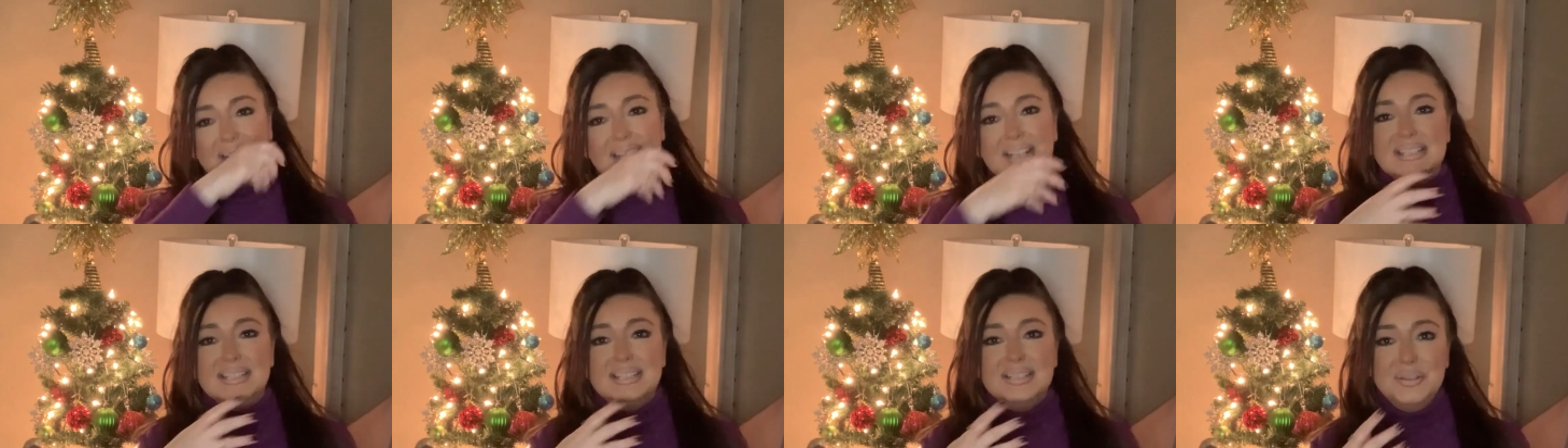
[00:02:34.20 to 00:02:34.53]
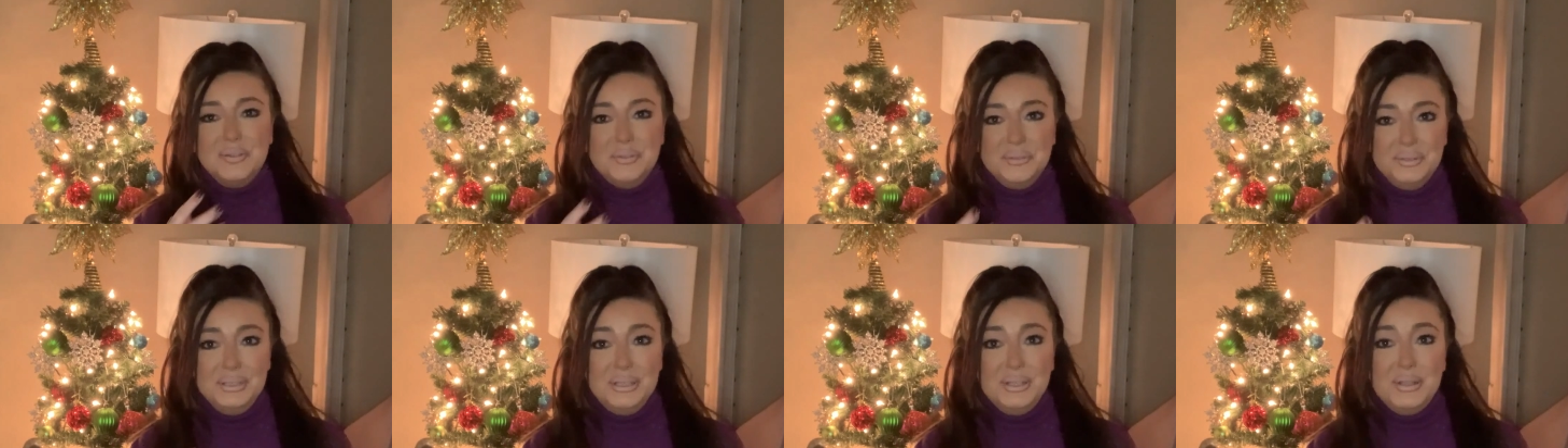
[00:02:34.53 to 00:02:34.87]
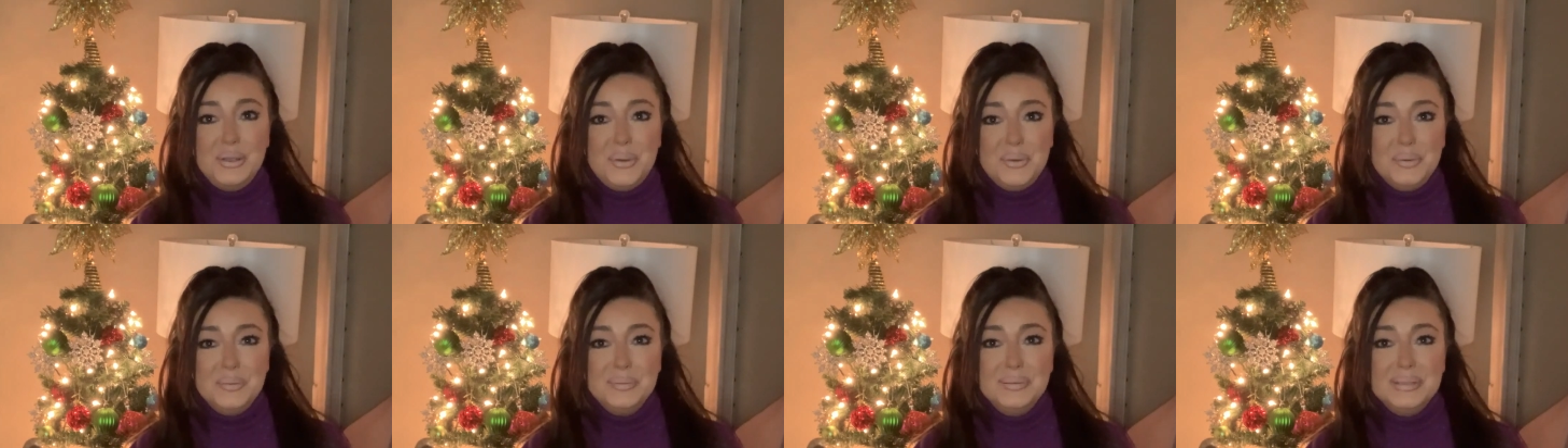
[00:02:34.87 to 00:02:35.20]
So in the
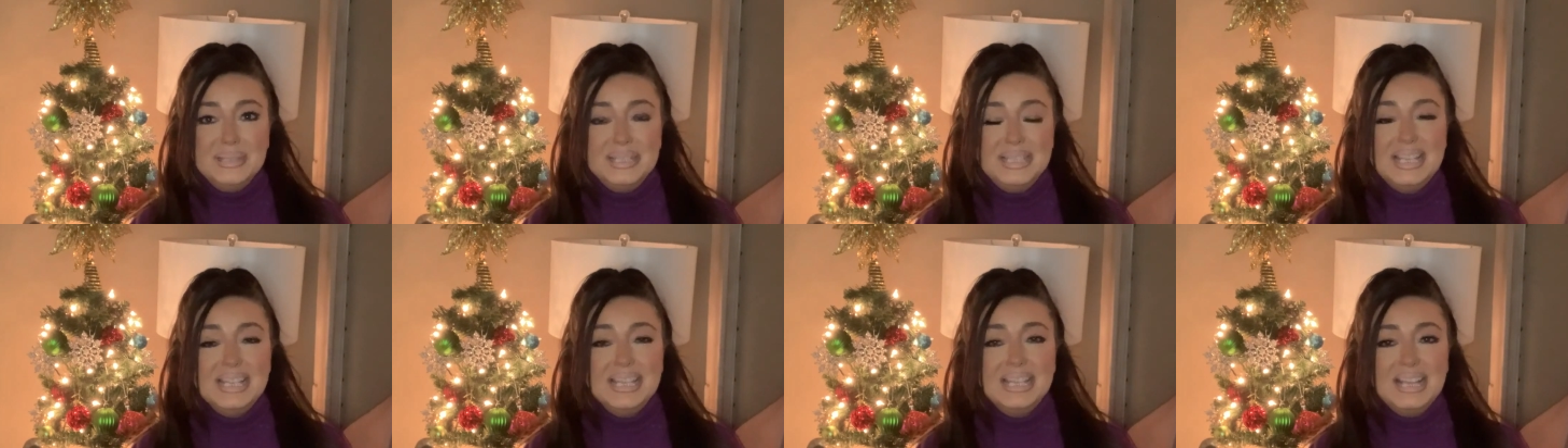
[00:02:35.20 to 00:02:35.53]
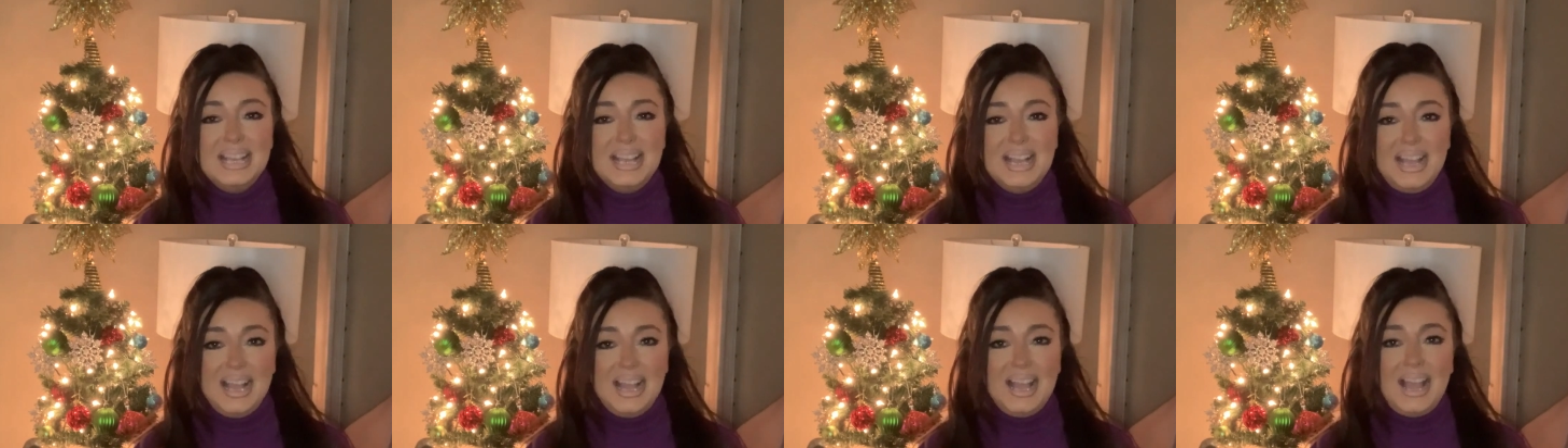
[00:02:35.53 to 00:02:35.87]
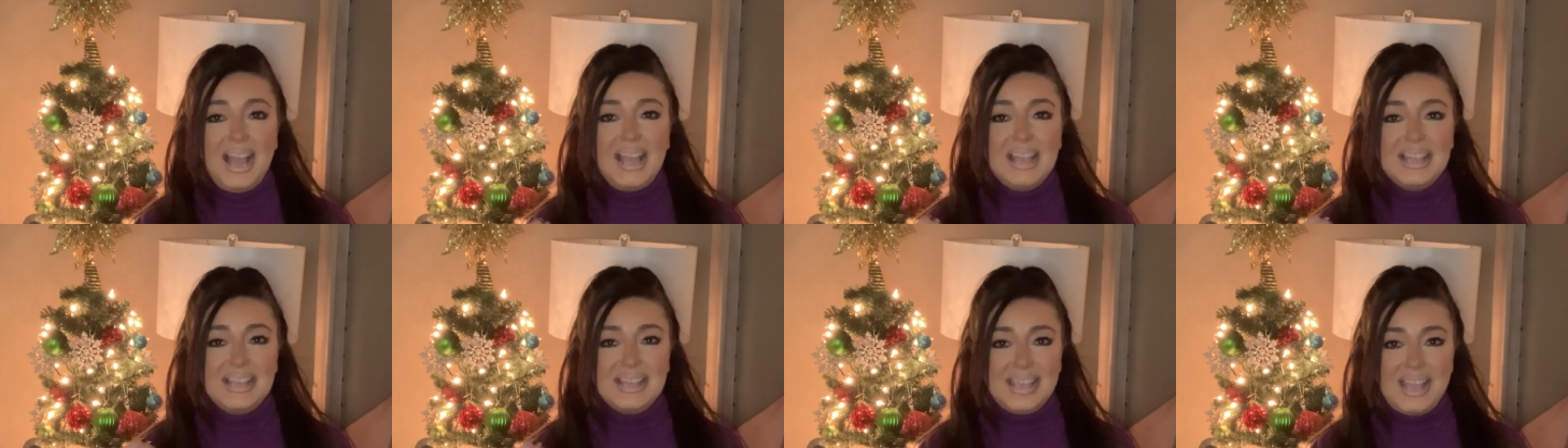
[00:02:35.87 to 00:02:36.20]
opening,
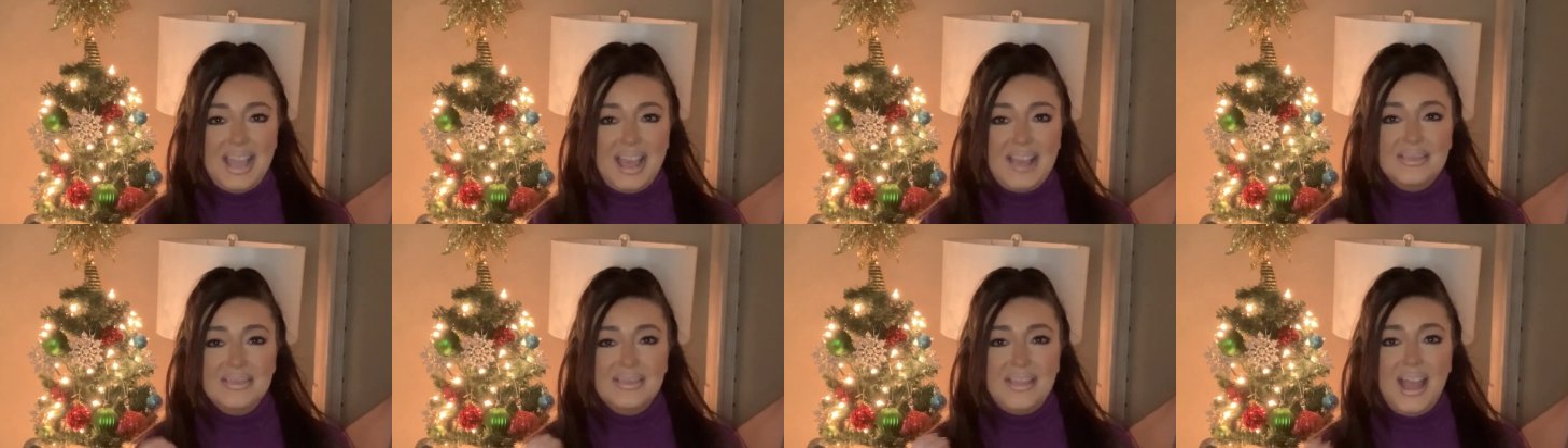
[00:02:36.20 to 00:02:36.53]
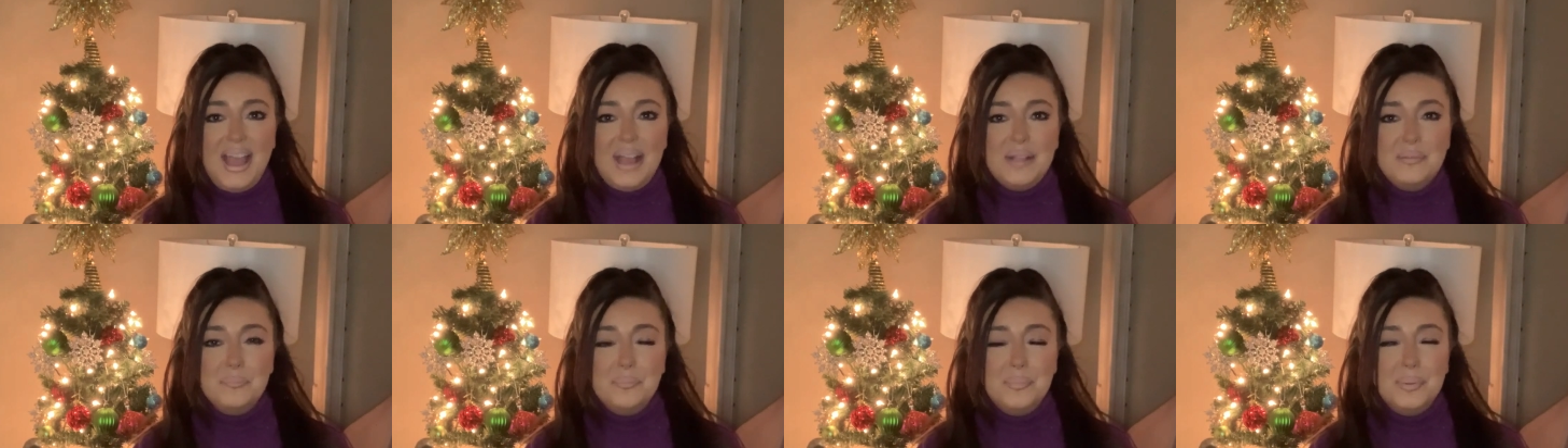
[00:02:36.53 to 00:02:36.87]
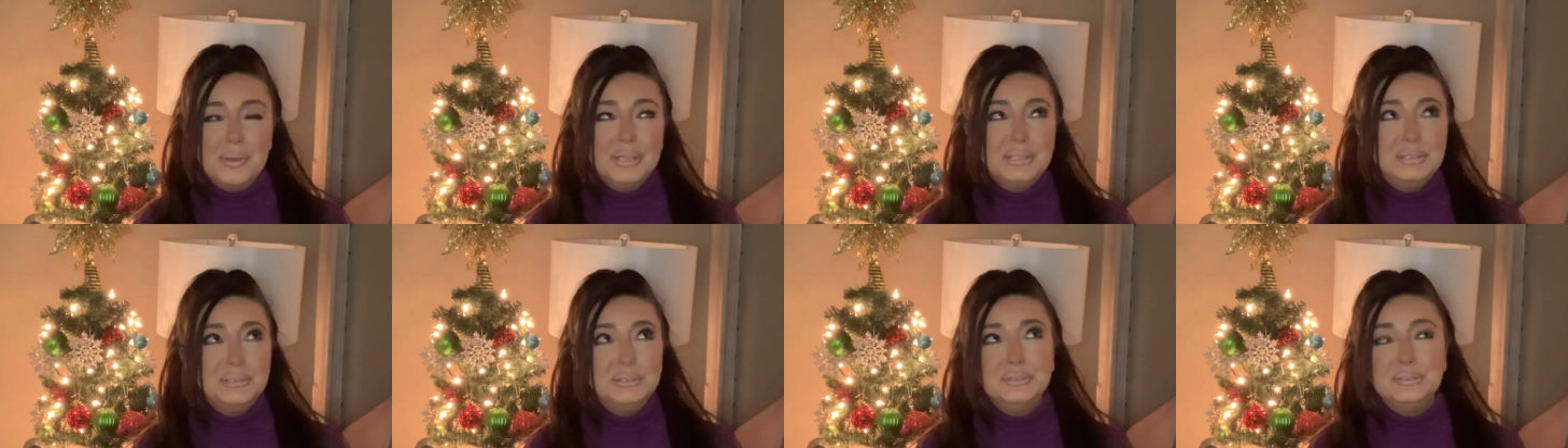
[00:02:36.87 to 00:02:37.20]
I get that
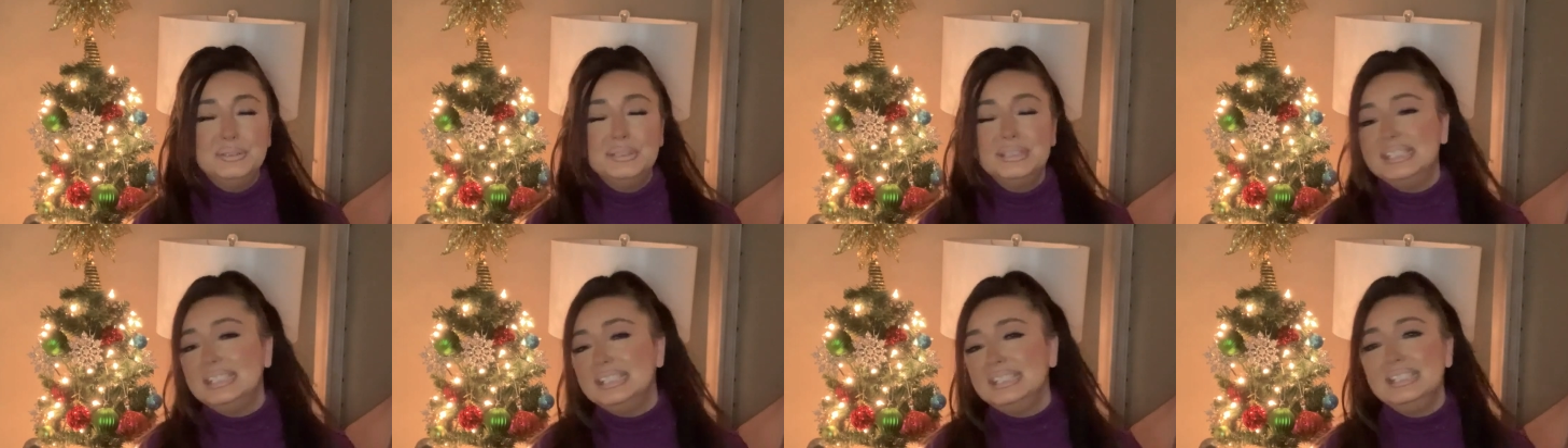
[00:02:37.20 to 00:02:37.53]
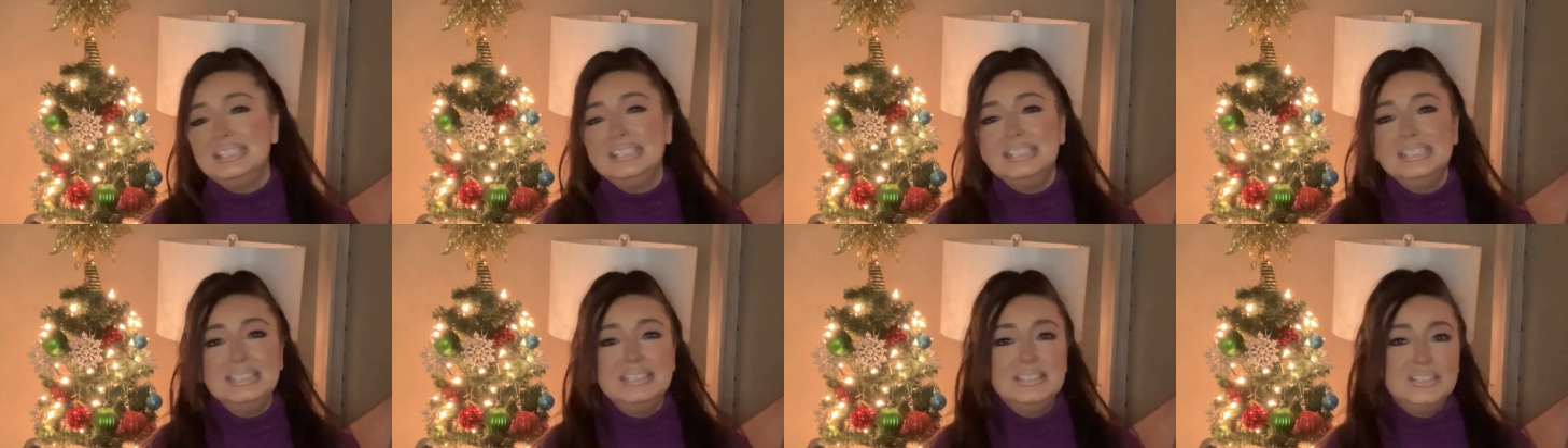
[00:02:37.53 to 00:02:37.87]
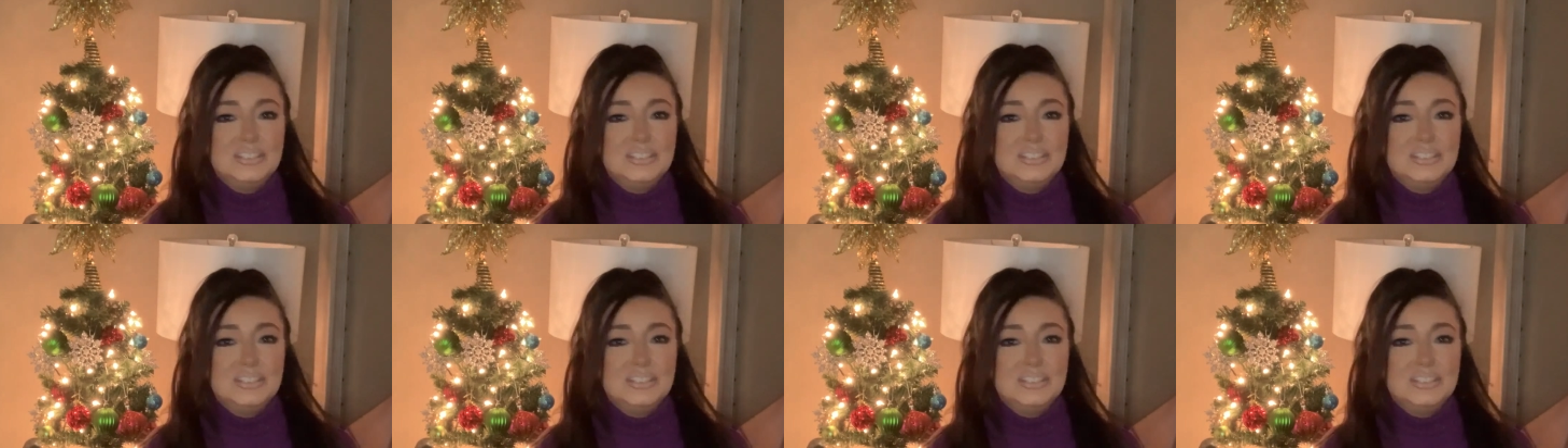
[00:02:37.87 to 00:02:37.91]
buttery,